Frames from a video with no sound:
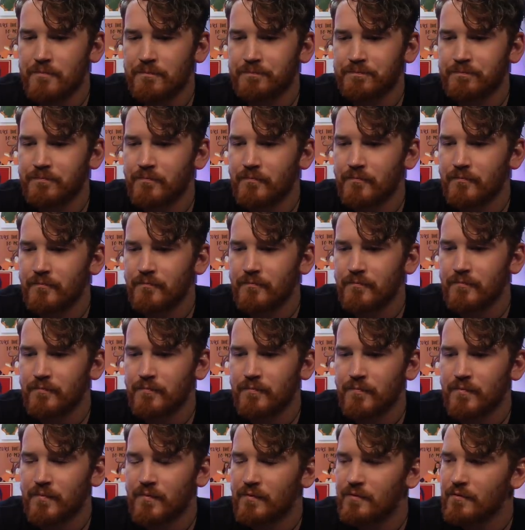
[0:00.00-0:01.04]

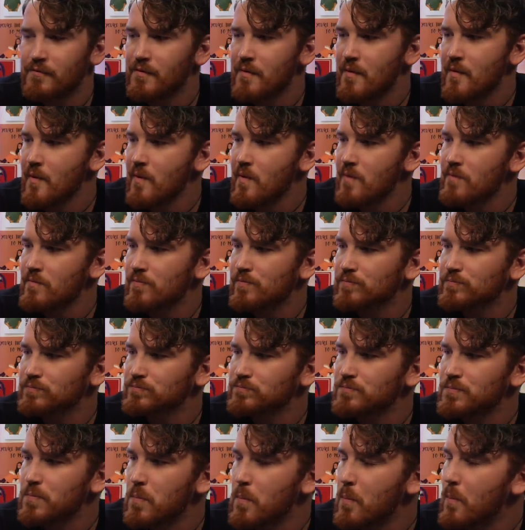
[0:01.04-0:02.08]

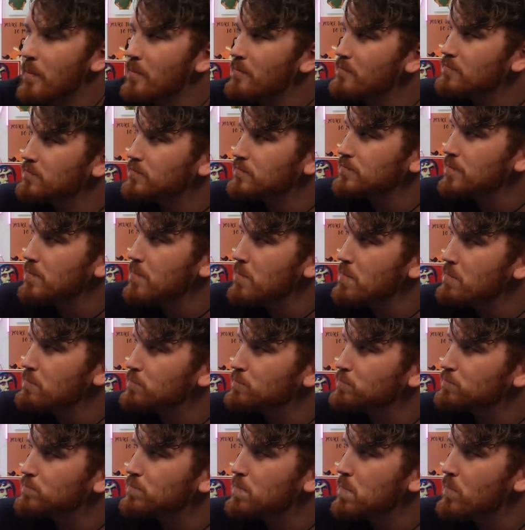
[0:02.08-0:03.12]

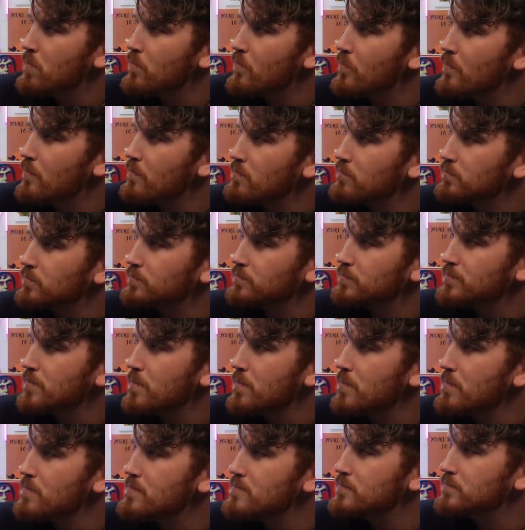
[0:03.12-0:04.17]

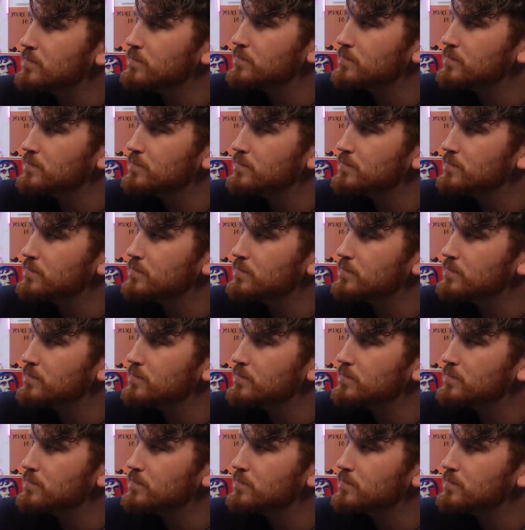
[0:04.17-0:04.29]
(silent)